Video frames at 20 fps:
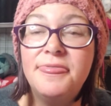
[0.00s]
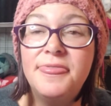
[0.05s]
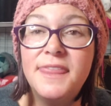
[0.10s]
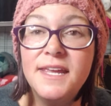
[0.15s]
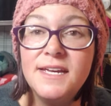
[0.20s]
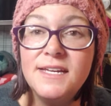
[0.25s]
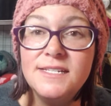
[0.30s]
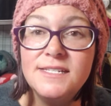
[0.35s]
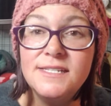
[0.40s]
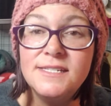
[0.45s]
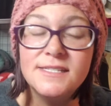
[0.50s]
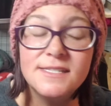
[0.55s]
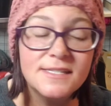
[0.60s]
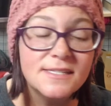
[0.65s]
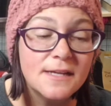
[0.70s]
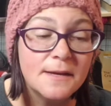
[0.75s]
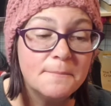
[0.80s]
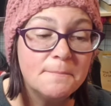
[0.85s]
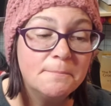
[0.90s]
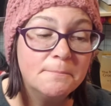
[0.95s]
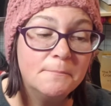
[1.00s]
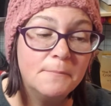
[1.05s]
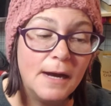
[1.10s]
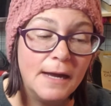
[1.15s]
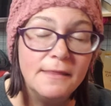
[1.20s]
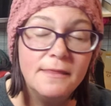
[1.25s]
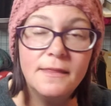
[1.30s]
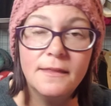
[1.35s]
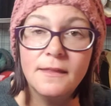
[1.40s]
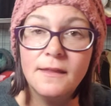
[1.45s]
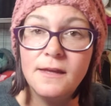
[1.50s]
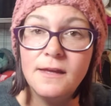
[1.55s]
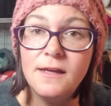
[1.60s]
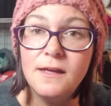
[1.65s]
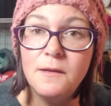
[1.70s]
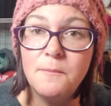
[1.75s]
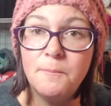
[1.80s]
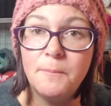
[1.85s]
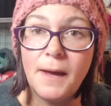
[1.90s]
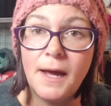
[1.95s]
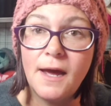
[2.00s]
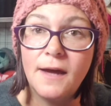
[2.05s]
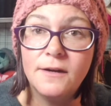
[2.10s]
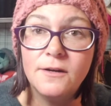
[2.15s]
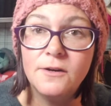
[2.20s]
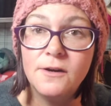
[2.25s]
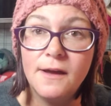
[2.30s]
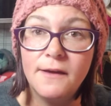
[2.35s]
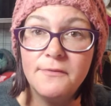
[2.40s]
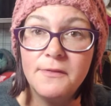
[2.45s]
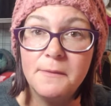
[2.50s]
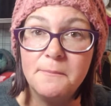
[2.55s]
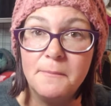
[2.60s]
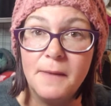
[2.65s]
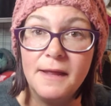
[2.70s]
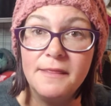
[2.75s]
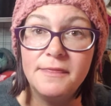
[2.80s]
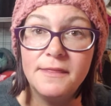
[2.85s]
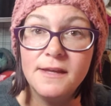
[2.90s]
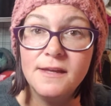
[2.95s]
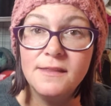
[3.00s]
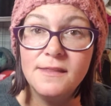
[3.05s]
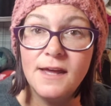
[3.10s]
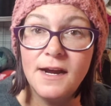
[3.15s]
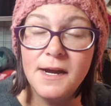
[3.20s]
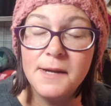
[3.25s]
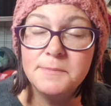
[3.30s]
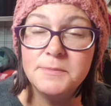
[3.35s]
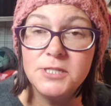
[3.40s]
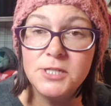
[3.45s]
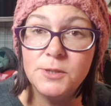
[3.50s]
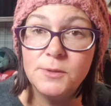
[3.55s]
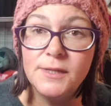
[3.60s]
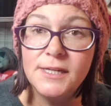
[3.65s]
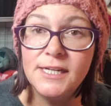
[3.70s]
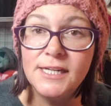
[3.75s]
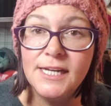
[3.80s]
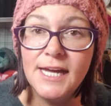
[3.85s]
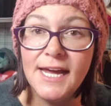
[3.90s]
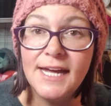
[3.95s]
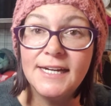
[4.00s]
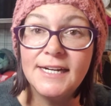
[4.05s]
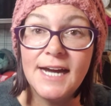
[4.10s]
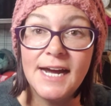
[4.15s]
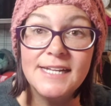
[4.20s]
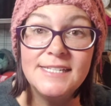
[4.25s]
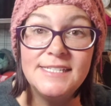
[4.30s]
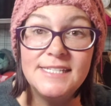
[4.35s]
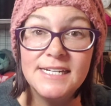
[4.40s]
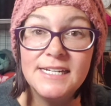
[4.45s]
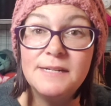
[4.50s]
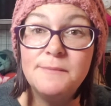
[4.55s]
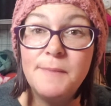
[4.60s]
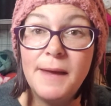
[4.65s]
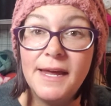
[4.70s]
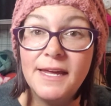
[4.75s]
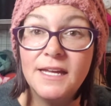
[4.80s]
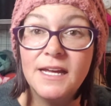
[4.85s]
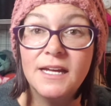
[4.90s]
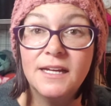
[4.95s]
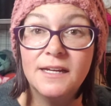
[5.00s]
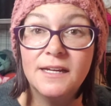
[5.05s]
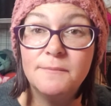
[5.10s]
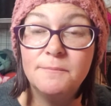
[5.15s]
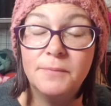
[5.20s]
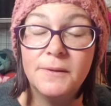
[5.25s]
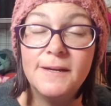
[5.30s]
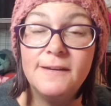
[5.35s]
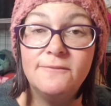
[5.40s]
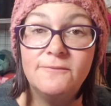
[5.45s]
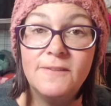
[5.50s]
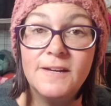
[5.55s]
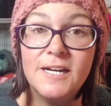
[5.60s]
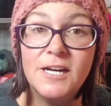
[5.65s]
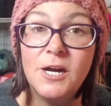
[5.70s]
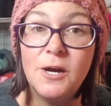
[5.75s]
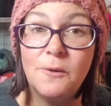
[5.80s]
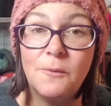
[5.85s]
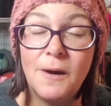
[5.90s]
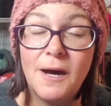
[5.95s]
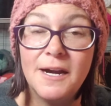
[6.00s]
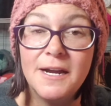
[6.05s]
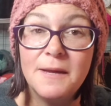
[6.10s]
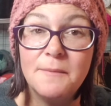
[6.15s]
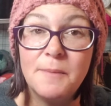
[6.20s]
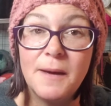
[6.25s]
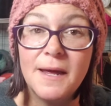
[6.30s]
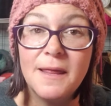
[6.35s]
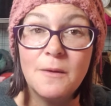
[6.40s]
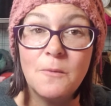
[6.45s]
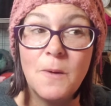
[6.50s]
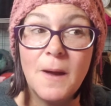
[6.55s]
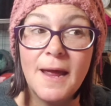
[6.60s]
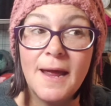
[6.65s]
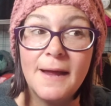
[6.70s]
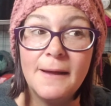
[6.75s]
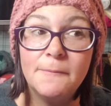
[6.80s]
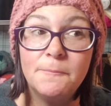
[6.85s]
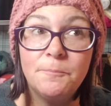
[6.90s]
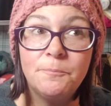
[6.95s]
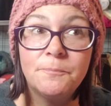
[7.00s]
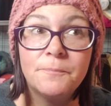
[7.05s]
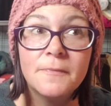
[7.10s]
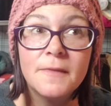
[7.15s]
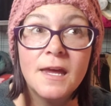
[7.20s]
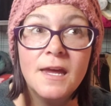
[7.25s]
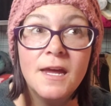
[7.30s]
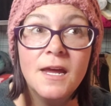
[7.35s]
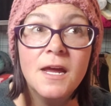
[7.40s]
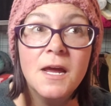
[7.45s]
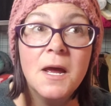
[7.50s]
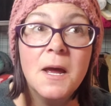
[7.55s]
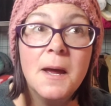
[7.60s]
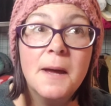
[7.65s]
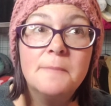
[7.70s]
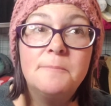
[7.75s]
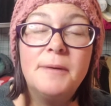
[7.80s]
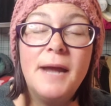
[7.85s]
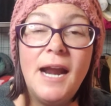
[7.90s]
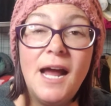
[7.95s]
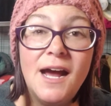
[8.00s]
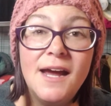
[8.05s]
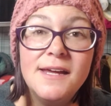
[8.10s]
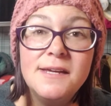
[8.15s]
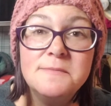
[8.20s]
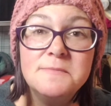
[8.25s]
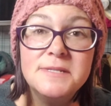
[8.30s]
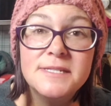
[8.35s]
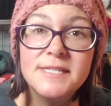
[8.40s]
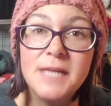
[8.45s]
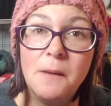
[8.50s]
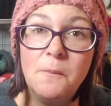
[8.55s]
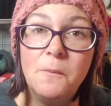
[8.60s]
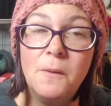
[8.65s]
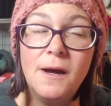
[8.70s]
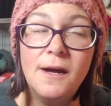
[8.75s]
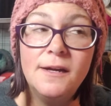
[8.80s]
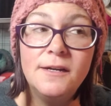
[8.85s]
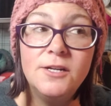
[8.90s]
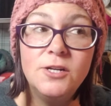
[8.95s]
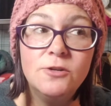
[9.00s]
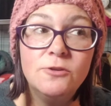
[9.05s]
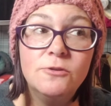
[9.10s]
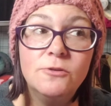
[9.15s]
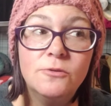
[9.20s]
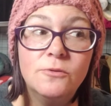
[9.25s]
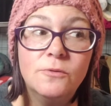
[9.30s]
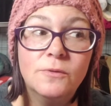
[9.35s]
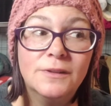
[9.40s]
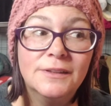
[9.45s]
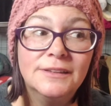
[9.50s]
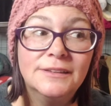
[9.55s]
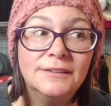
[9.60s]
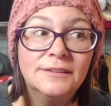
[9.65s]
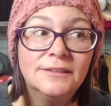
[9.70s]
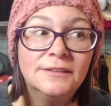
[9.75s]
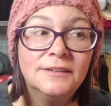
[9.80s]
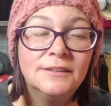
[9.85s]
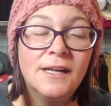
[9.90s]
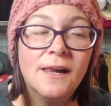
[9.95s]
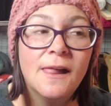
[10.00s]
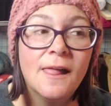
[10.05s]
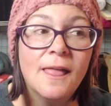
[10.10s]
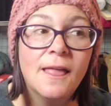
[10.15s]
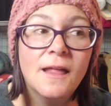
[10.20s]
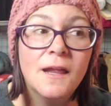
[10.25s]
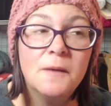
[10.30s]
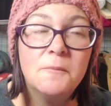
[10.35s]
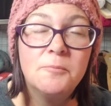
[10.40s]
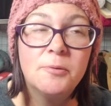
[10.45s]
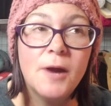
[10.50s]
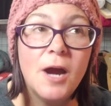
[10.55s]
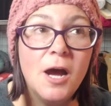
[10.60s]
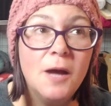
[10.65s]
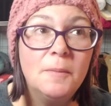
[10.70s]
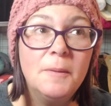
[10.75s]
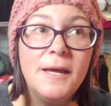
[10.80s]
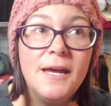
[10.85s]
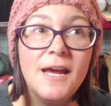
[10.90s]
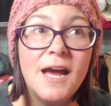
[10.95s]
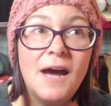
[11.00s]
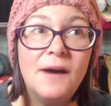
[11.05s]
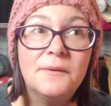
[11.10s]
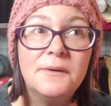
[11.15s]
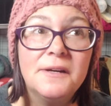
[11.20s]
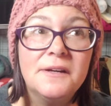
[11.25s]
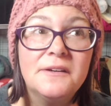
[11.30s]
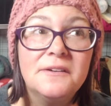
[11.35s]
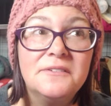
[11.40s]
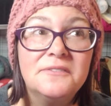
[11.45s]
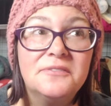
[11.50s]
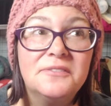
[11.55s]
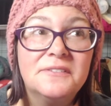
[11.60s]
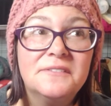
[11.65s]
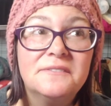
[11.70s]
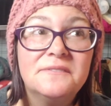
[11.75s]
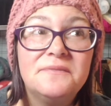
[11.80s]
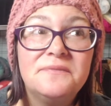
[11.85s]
This monthly pattern of the month thing that I'm doing, and I did make a complete video on it, by the way. But I am someone who probably out of